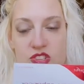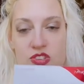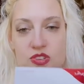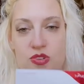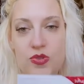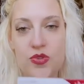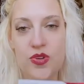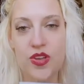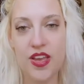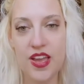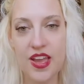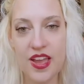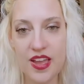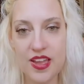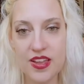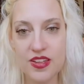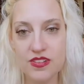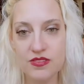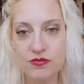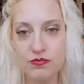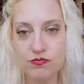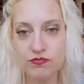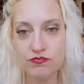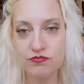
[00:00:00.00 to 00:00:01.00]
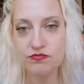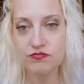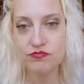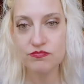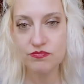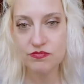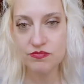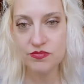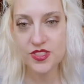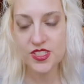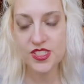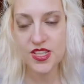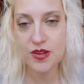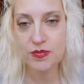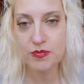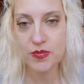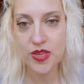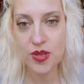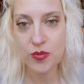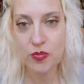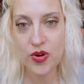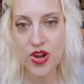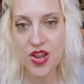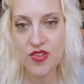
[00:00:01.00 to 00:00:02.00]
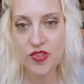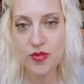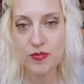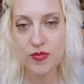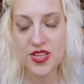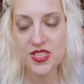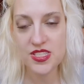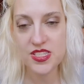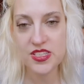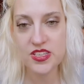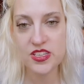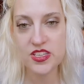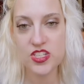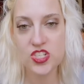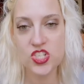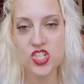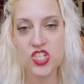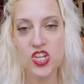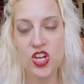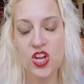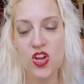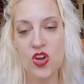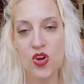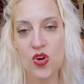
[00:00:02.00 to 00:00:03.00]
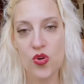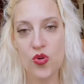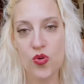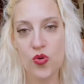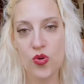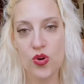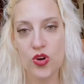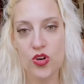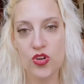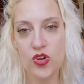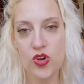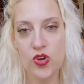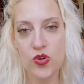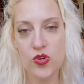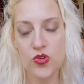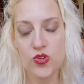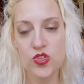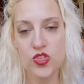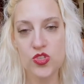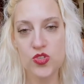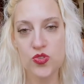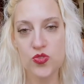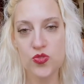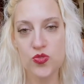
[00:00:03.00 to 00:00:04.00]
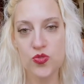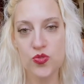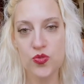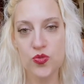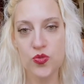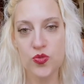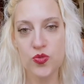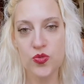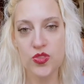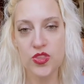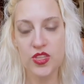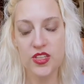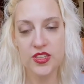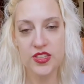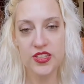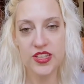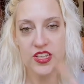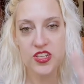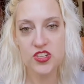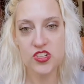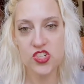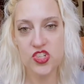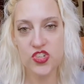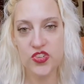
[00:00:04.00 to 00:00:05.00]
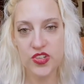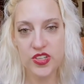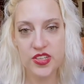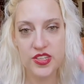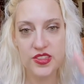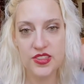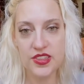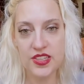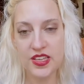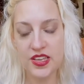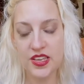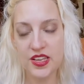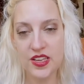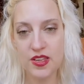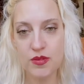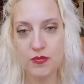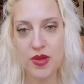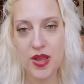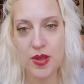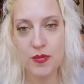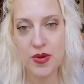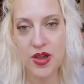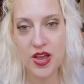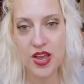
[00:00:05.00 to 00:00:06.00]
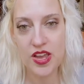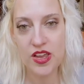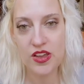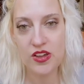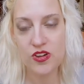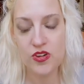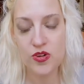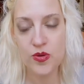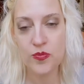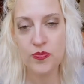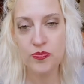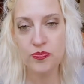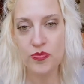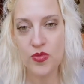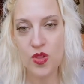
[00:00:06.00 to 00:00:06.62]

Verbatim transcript: you can send me a private message or go to the link tree thing in my bio.